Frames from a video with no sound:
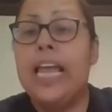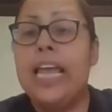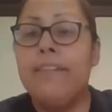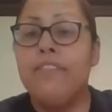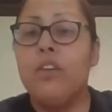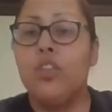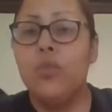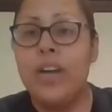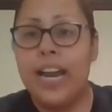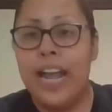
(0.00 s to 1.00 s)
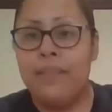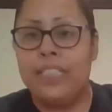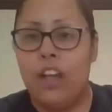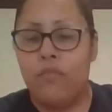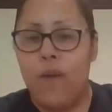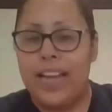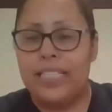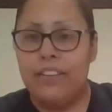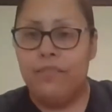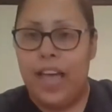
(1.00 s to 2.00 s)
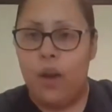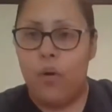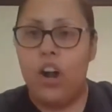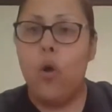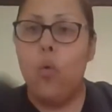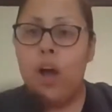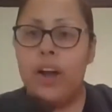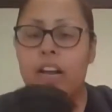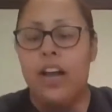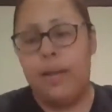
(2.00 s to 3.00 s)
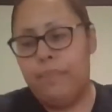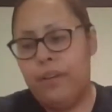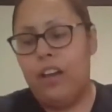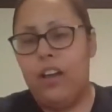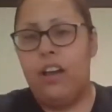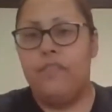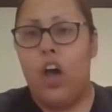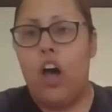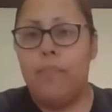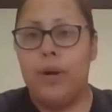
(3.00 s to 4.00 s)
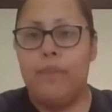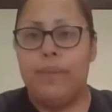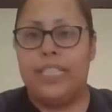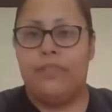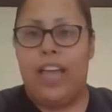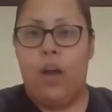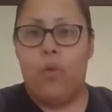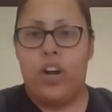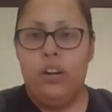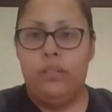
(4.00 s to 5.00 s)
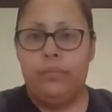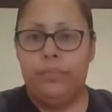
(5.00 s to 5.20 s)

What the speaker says: If you do not have self-rising flour, 1 cup of all-purpose flour.